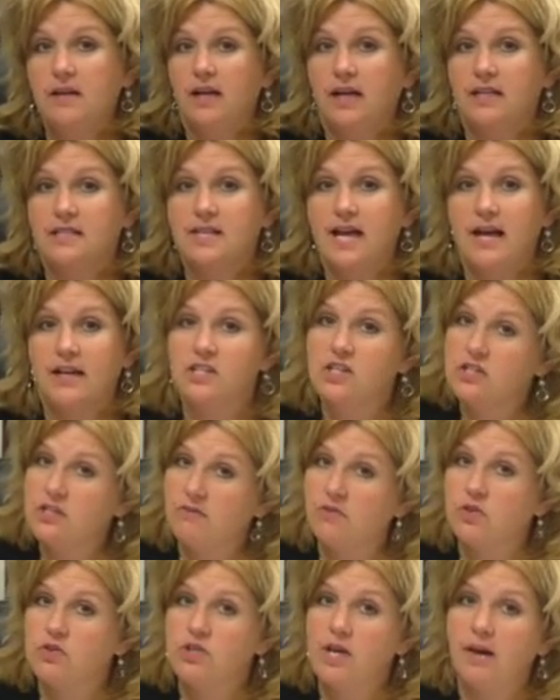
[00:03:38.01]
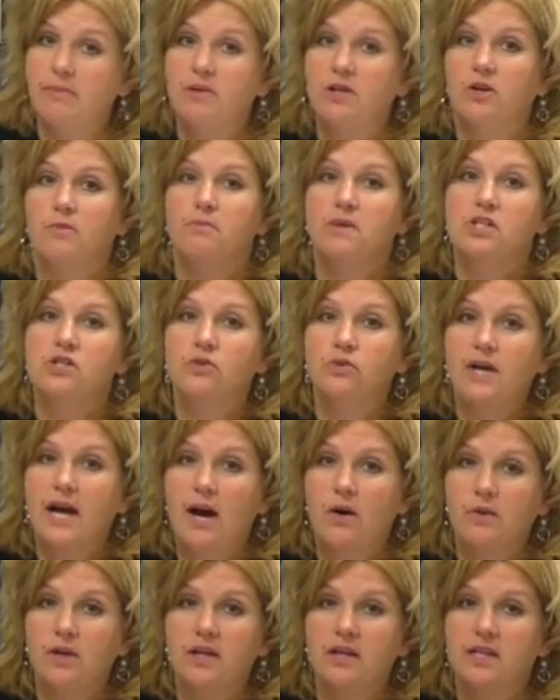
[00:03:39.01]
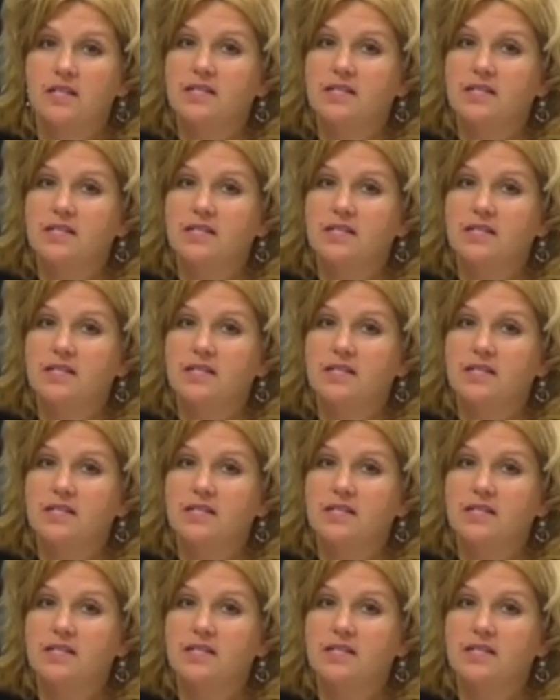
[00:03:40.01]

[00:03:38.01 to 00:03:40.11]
It's not just if you shop here in Mitchell County.